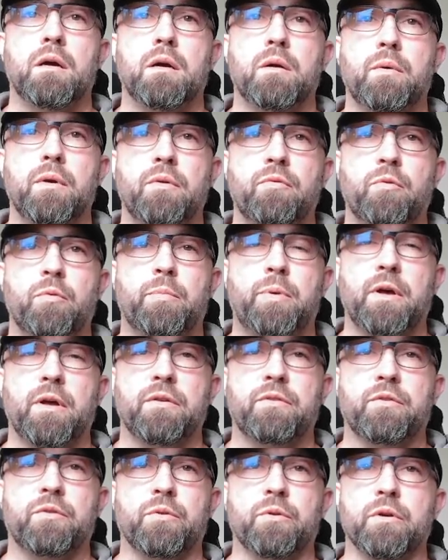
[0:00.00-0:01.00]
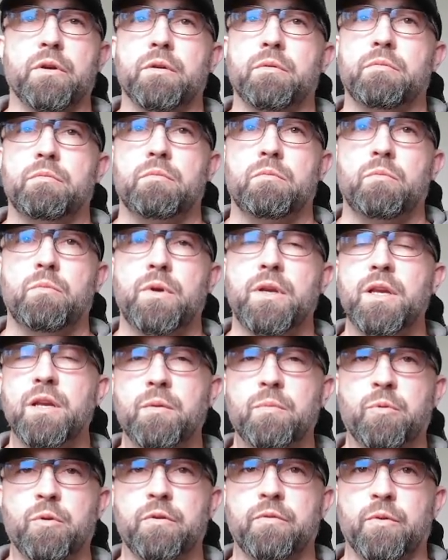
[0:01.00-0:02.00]
We have a repository. We need to
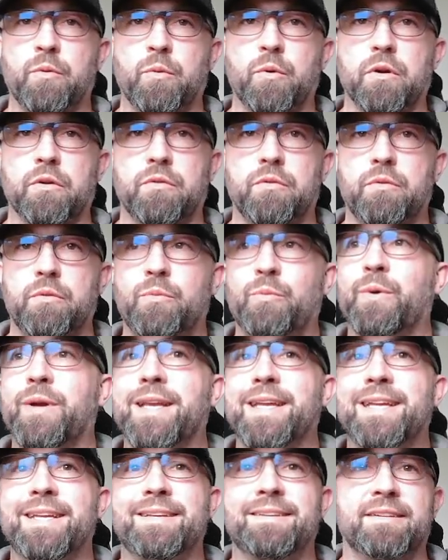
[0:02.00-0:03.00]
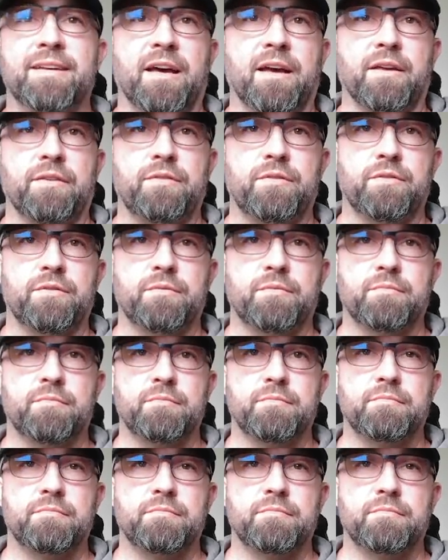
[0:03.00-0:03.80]
prove it works. We need tests.